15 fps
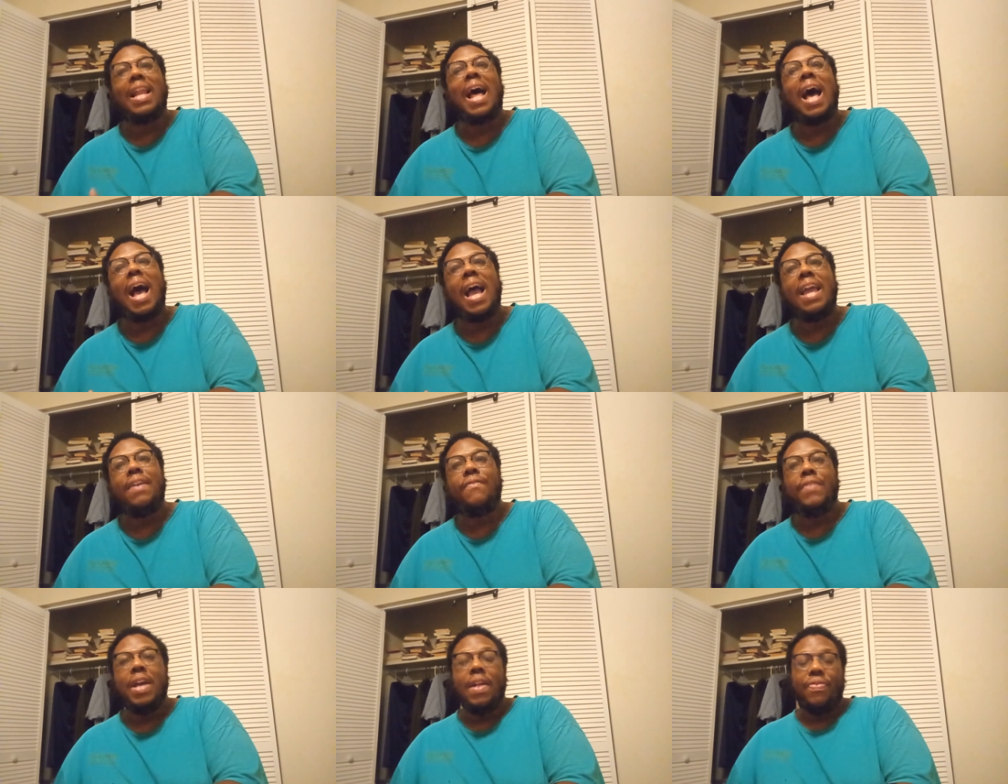
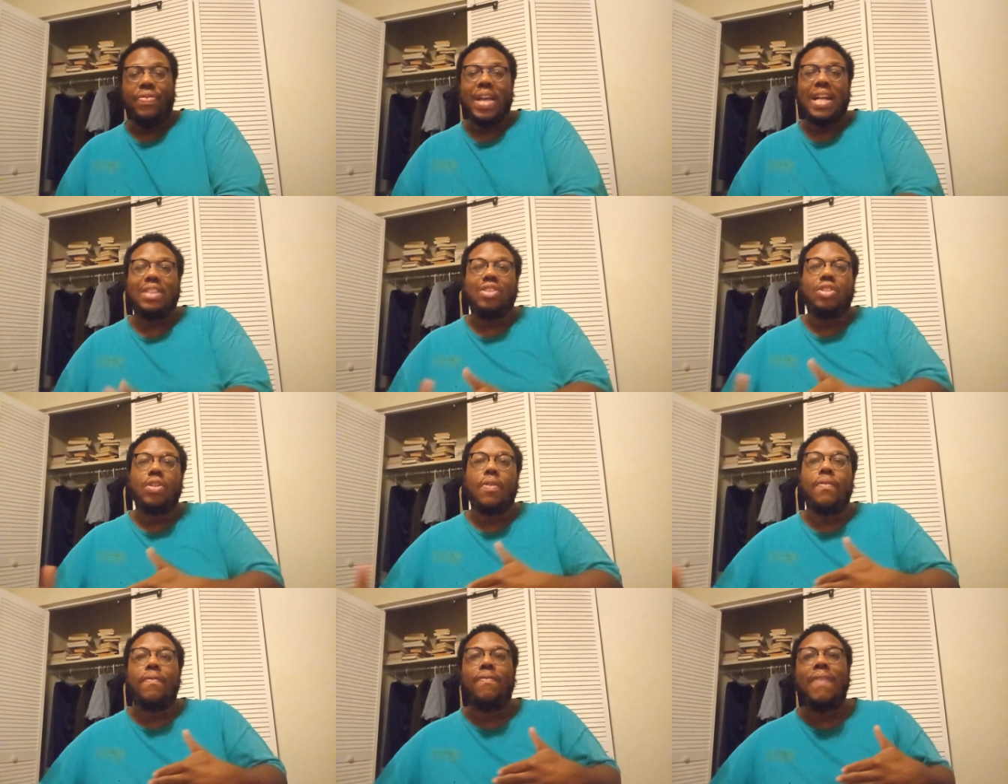life that
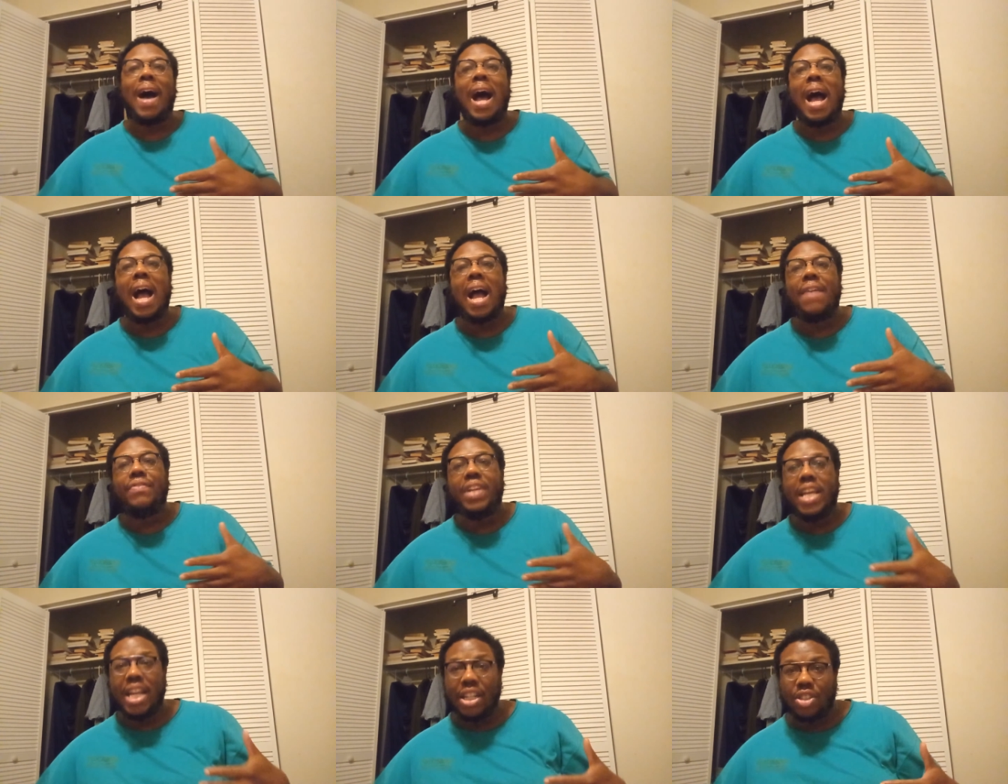
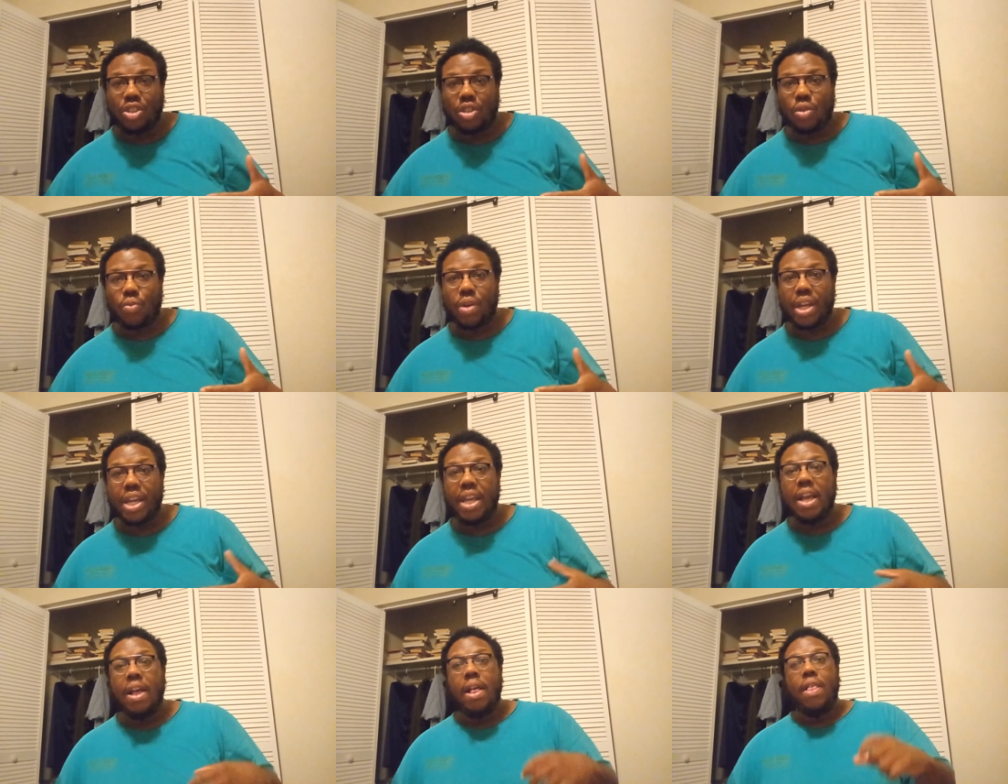survived
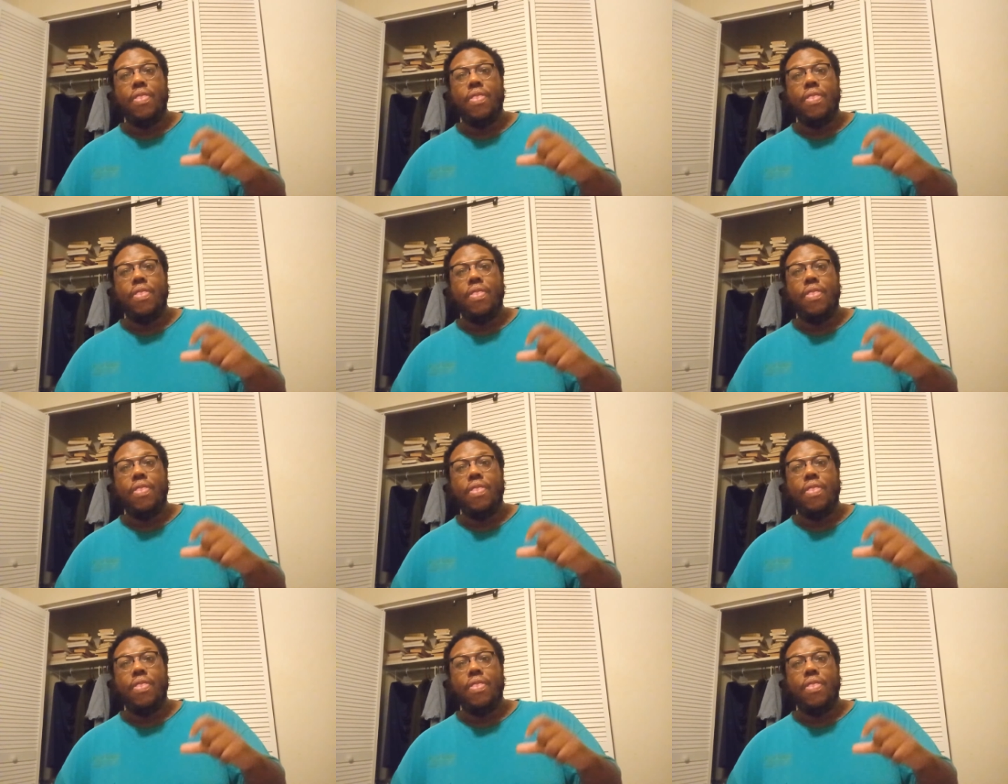history